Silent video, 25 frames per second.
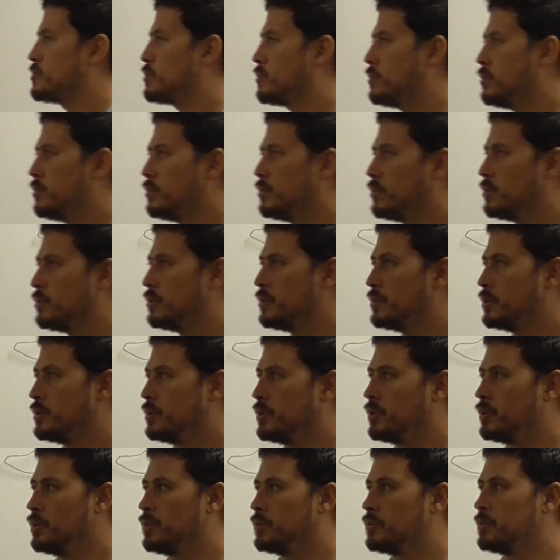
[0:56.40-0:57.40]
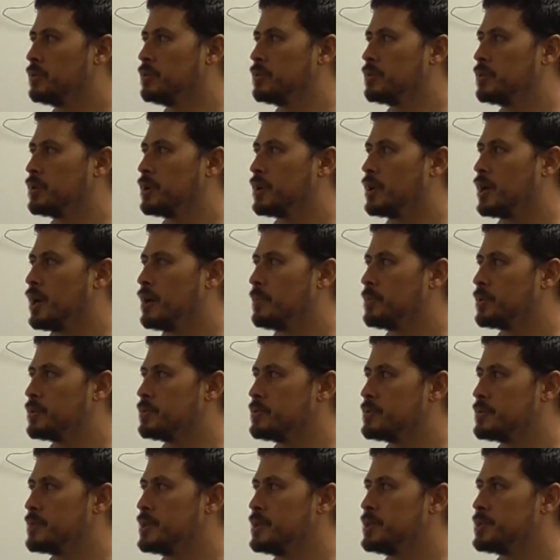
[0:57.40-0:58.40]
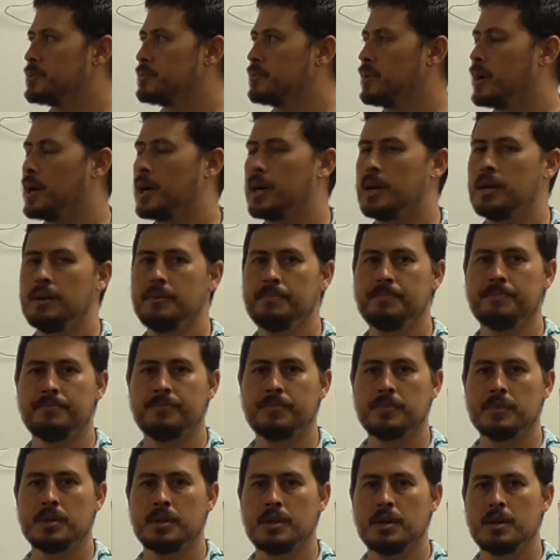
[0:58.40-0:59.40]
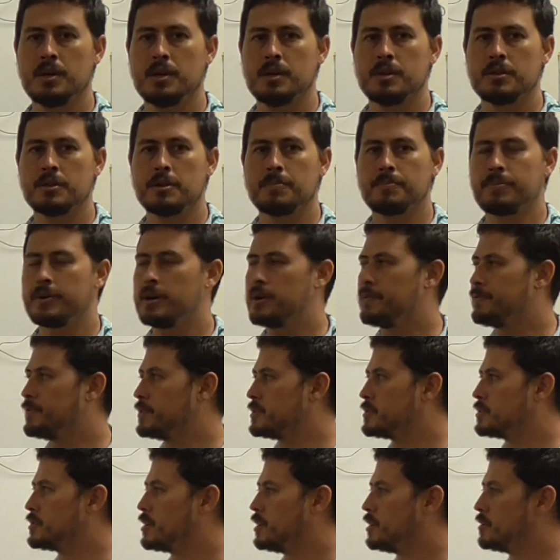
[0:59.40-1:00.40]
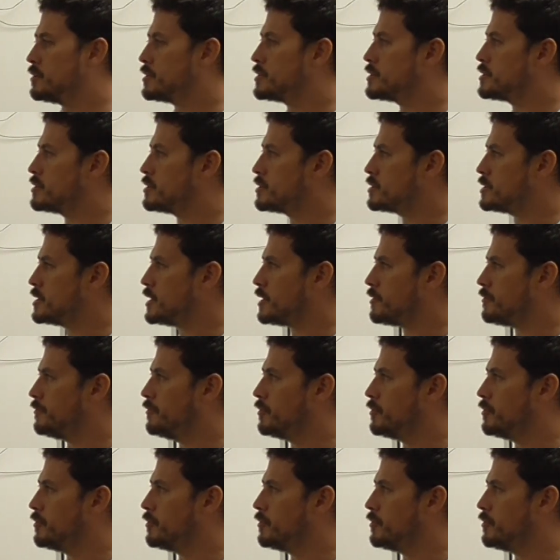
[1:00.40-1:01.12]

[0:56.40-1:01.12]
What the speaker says: draw your chemicals this way. The preference though is the stick